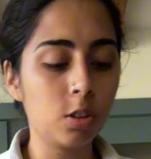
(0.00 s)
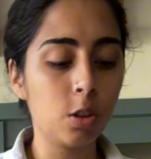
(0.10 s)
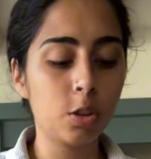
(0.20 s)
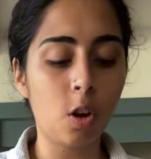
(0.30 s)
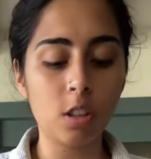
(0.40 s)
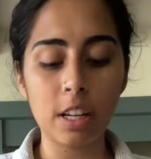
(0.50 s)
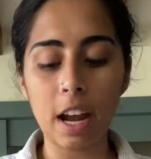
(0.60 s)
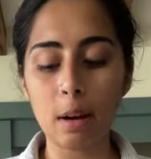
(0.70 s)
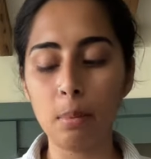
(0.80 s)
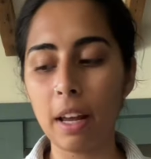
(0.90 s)
salting
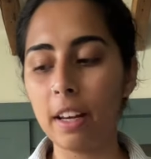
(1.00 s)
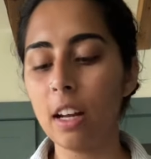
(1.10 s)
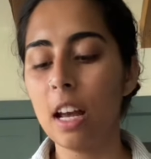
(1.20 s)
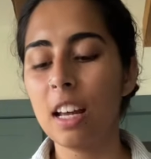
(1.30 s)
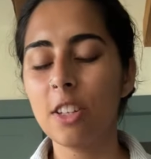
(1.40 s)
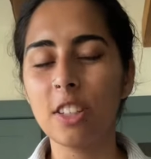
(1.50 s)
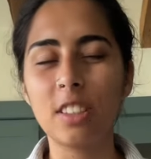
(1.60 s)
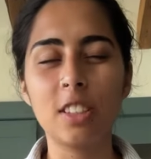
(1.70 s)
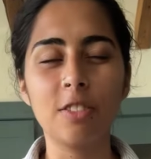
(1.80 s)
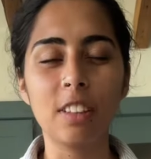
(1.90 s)
eggplant
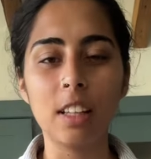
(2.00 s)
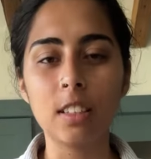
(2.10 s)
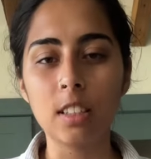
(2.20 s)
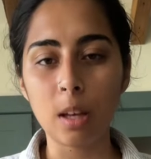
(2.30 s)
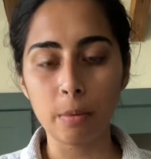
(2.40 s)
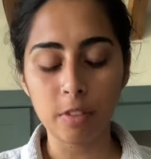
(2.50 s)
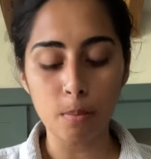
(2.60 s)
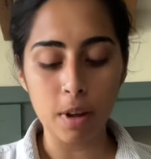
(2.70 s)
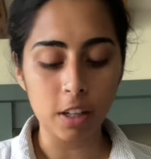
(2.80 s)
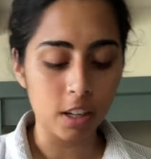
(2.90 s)
just releases some of the
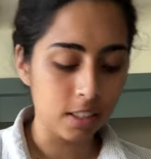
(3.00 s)
bitterness,